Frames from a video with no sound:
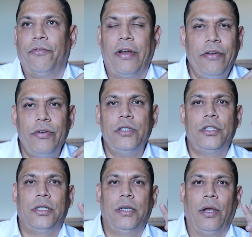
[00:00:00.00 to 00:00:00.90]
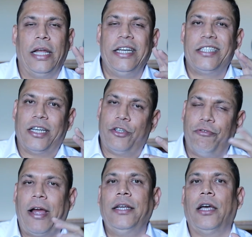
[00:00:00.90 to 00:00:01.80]
Fragrance in its
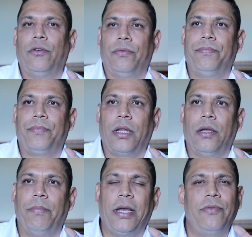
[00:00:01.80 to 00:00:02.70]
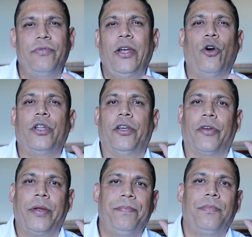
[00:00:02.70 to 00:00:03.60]
dry down becomes very
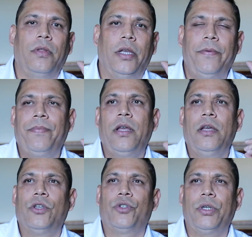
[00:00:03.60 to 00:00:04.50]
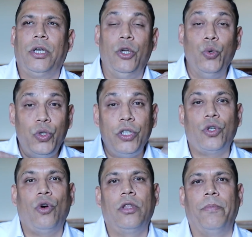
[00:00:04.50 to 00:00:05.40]
ordinary. Yeah, so it
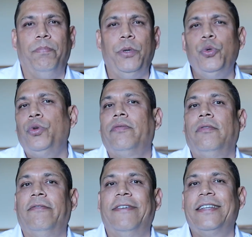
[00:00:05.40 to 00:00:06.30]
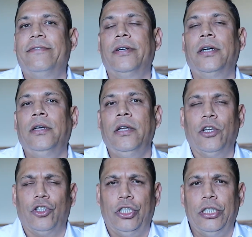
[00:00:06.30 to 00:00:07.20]
loses all the beautiful vetiver,
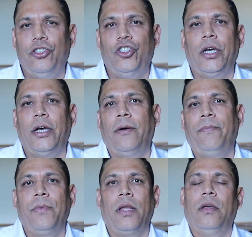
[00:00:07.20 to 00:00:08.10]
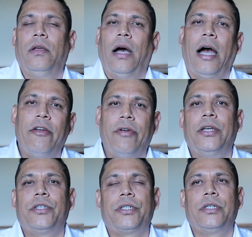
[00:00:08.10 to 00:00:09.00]
ginger,
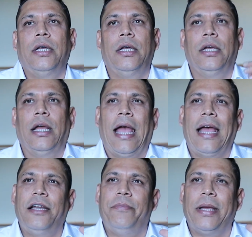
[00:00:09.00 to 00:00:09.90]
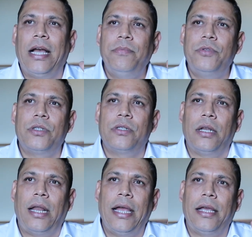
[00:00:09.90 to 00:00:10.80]
iris, and it becomes
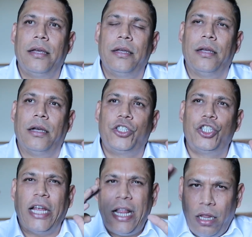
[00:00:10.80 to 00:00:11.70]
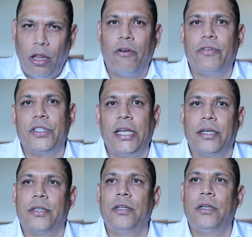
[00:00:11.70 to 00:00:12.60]
like a shell of a
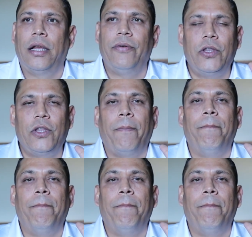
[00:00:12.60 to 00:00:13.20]
scent with